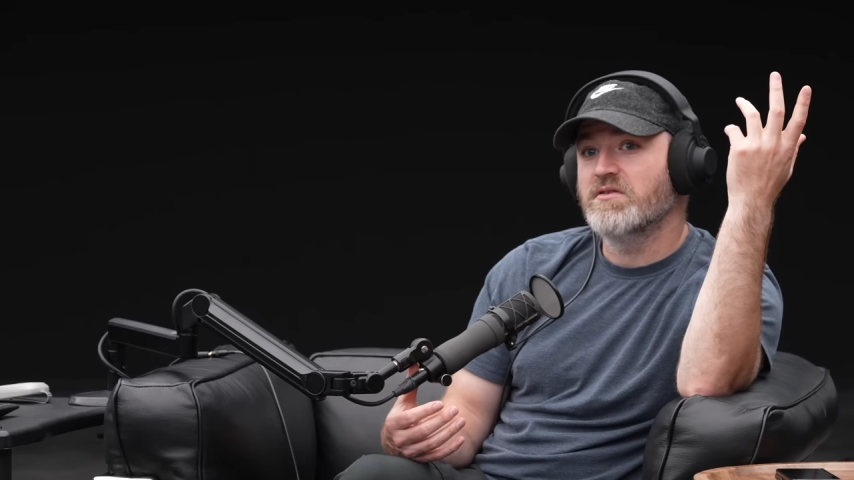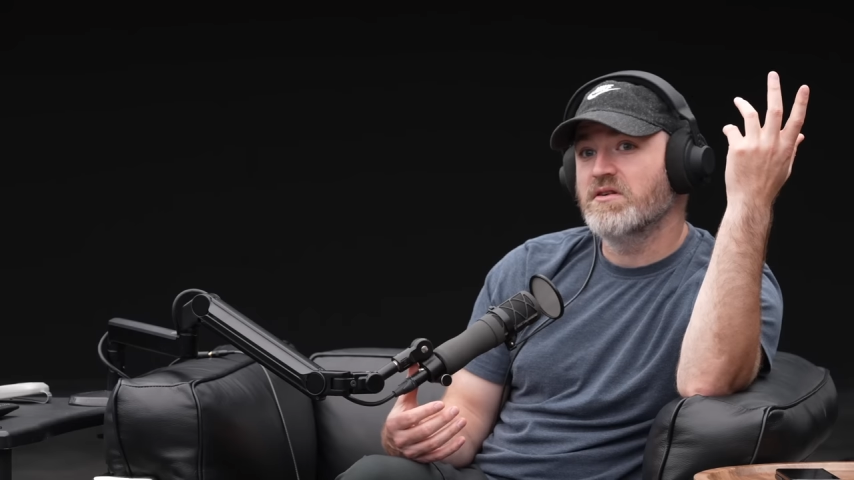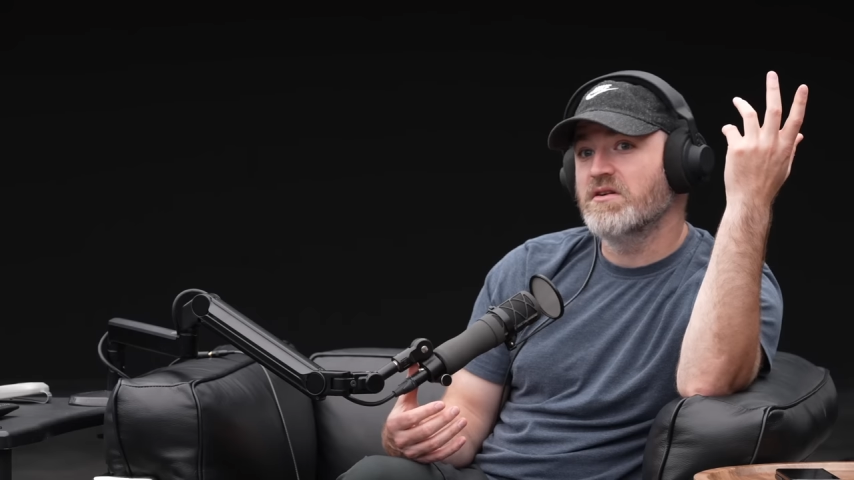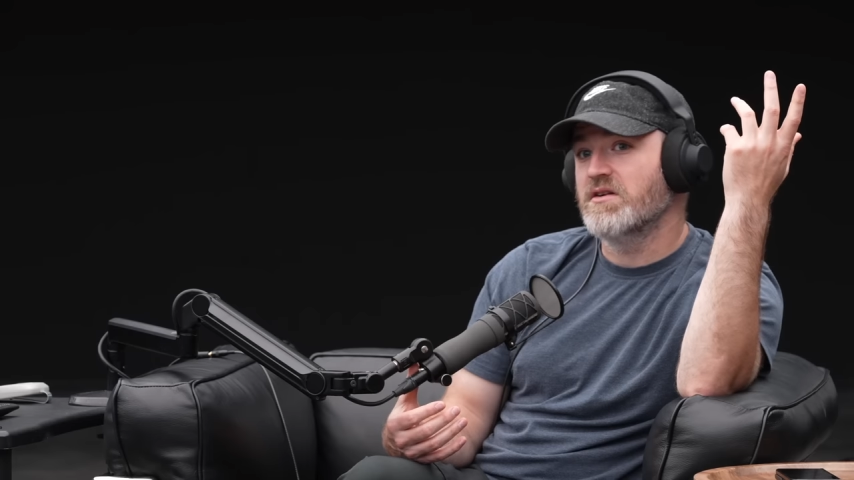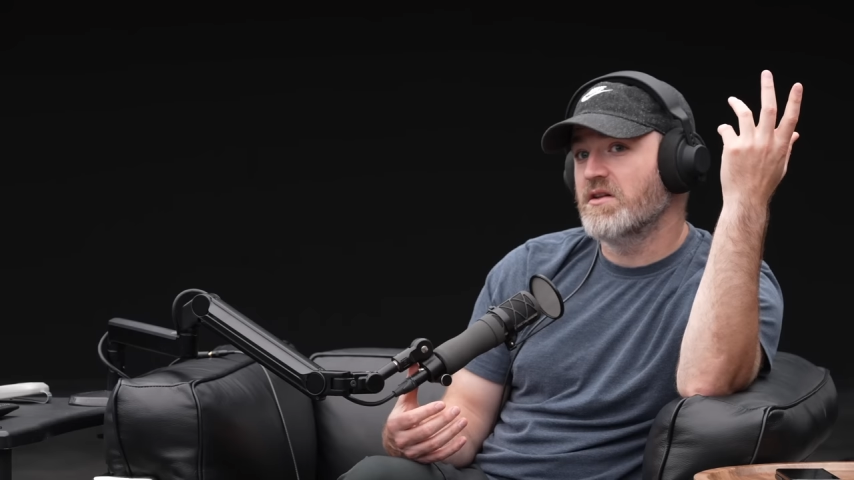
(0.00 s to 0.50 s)

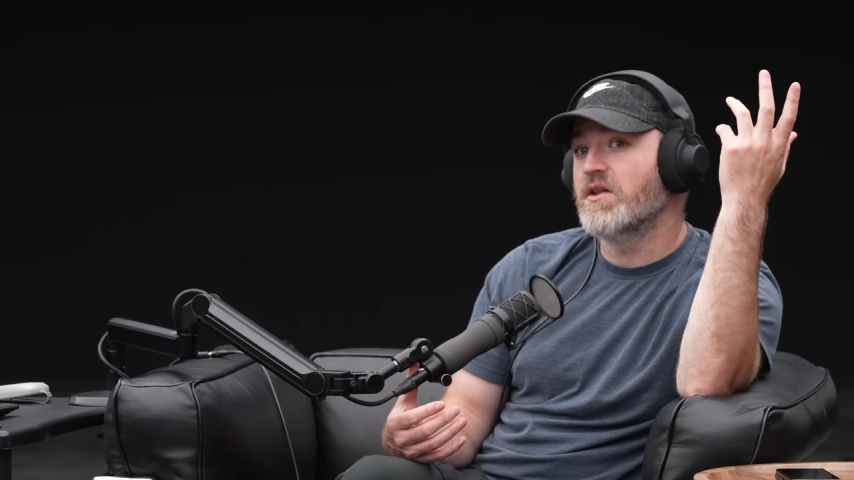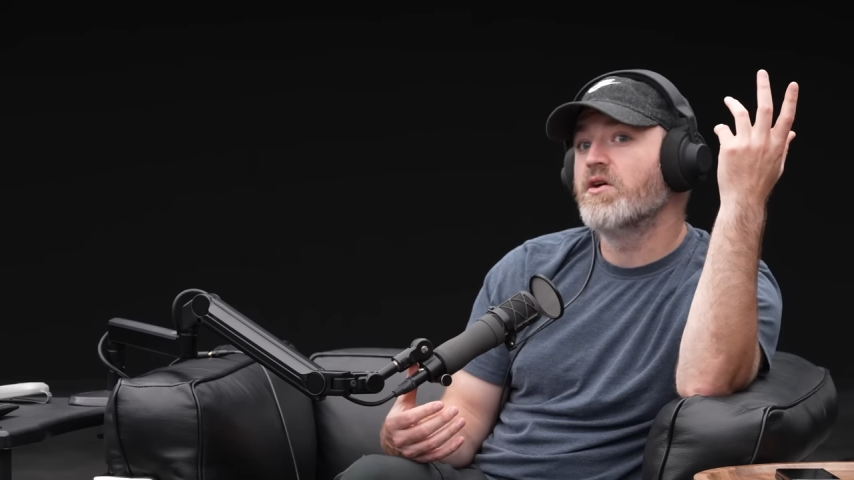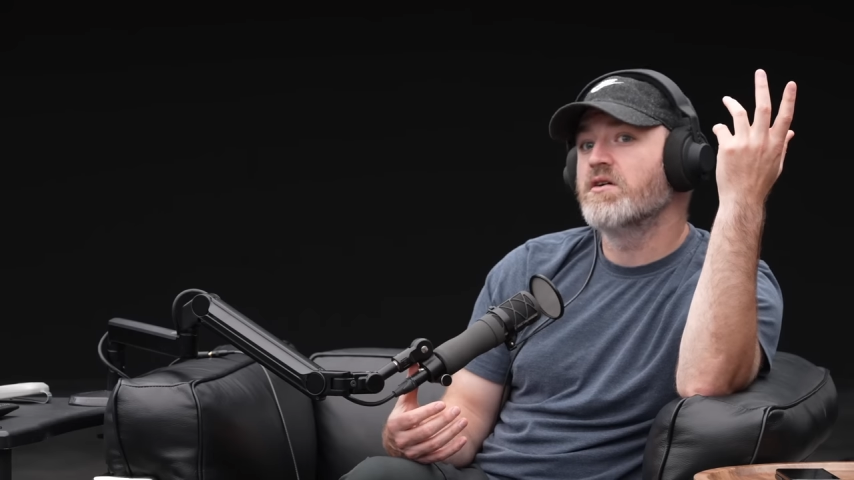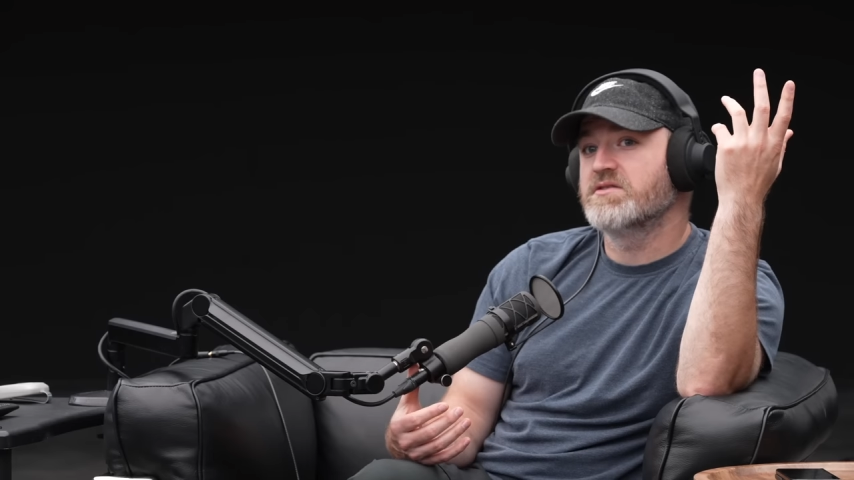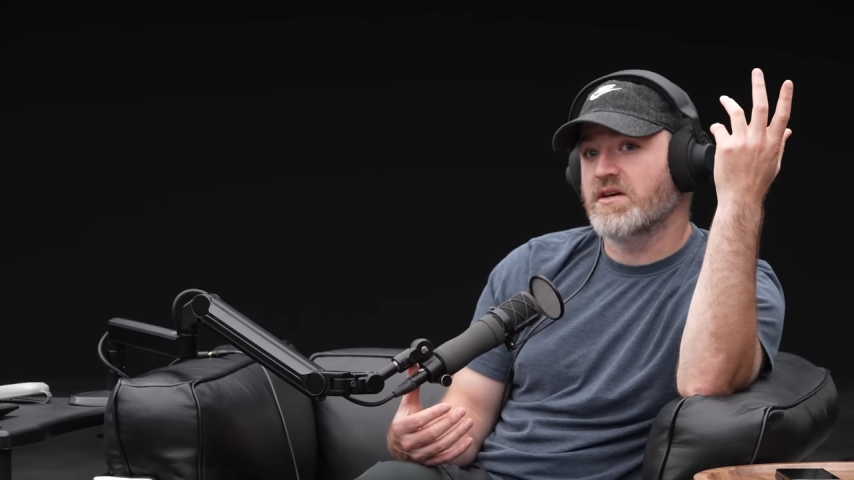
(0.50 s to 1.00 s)
In a
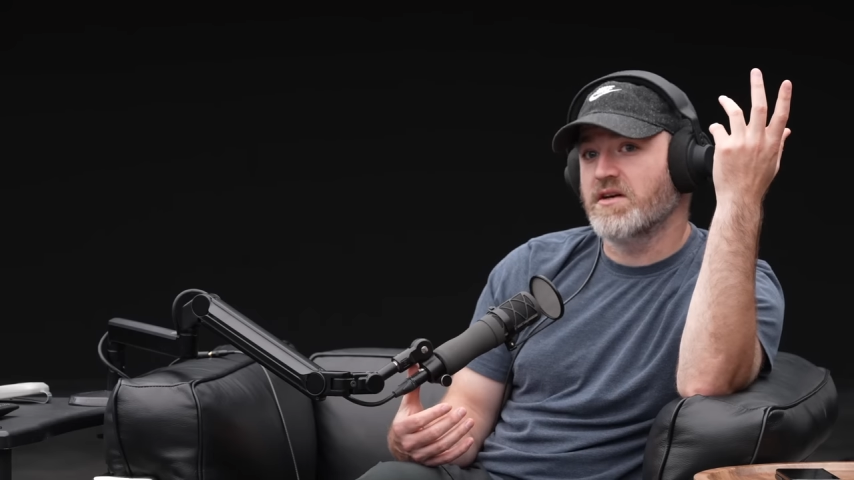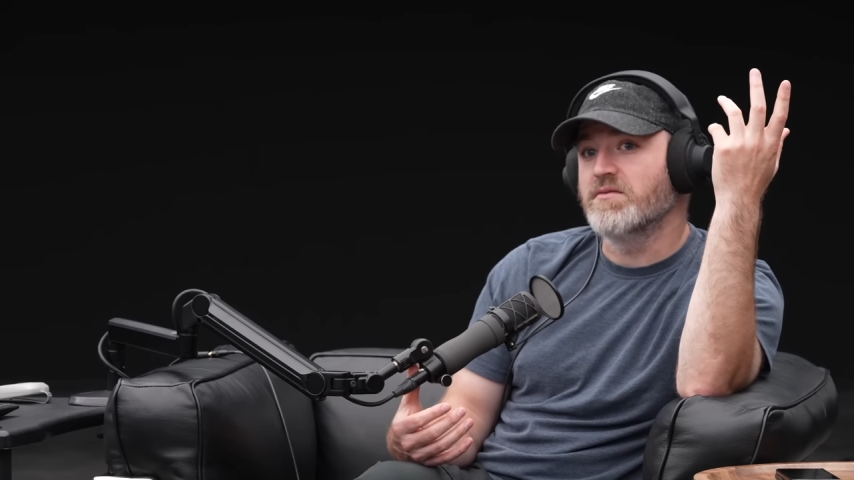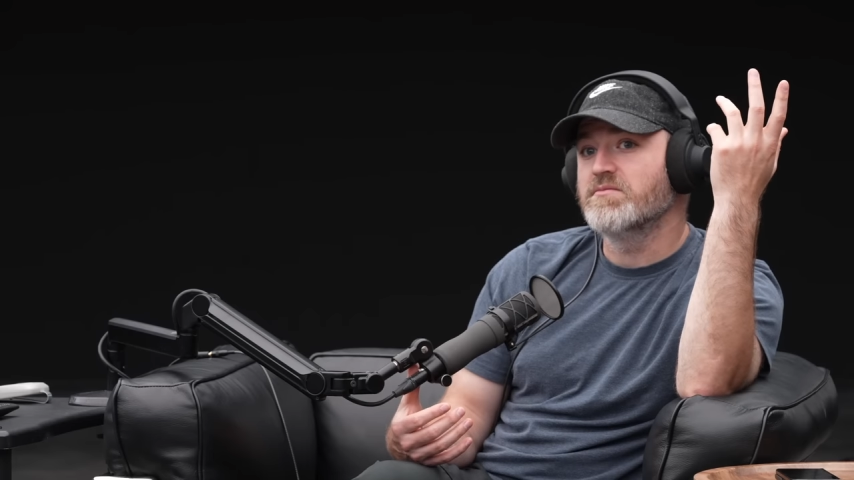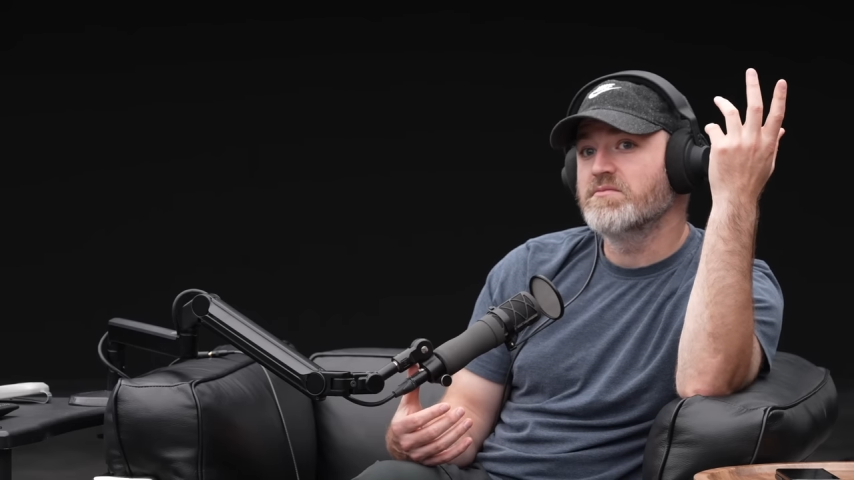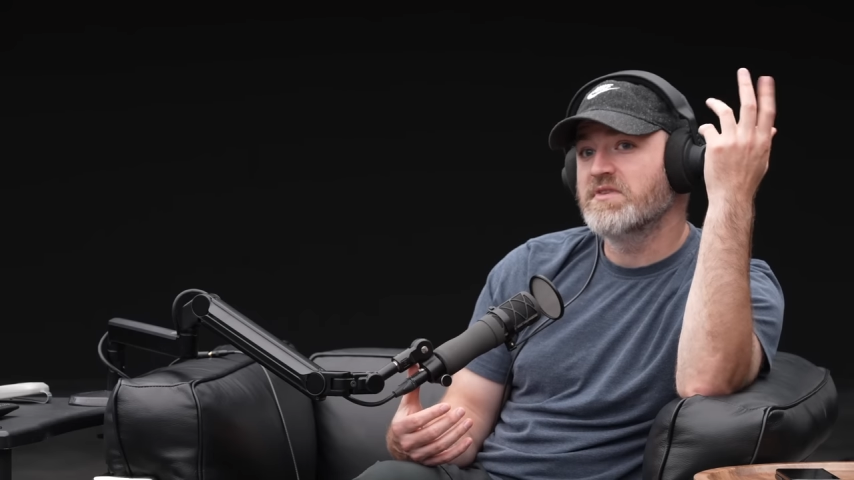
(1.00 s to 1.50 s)
long time